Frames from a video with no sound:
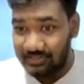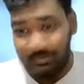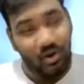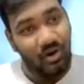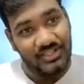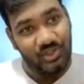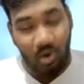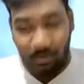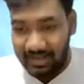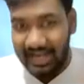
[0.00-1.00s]
Because
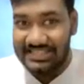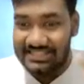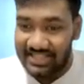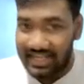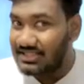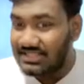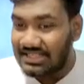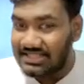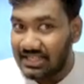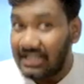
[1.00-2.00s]
your price
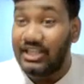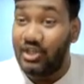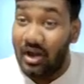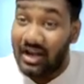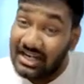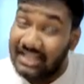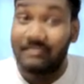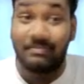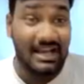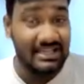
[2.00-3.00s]
changes, your
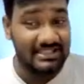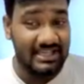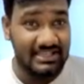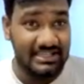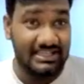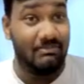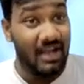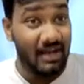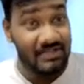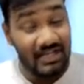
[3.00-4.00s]
relative price changes. It
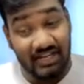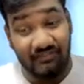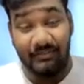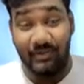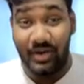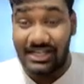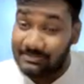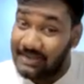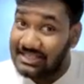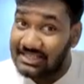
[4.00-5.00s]
becomes relatively more
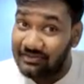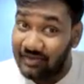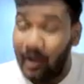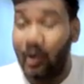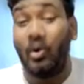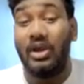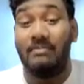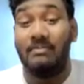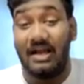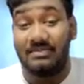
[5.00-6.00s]
expensive or
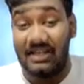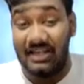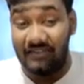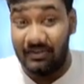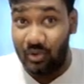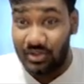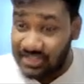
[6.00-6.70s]
it becomes relatively more